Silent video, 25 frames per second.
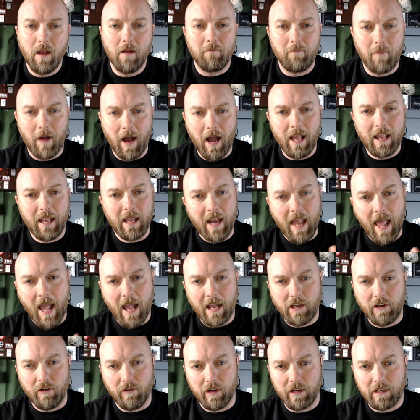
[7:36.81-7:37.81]
My
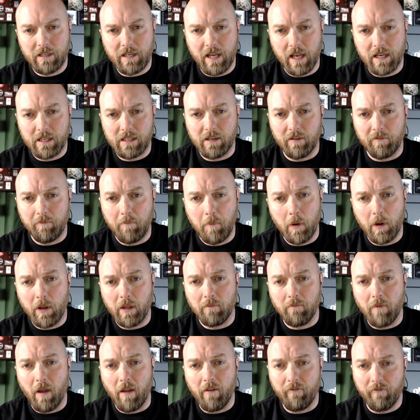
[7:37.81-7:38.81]
inaccurate tests of
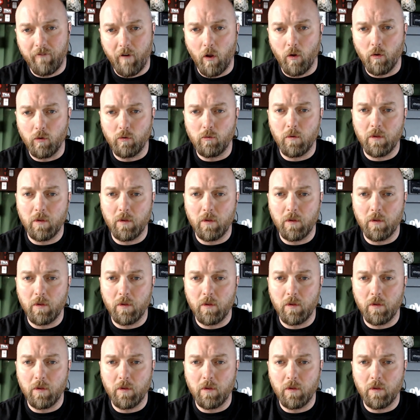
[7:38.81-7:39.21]
putting my phone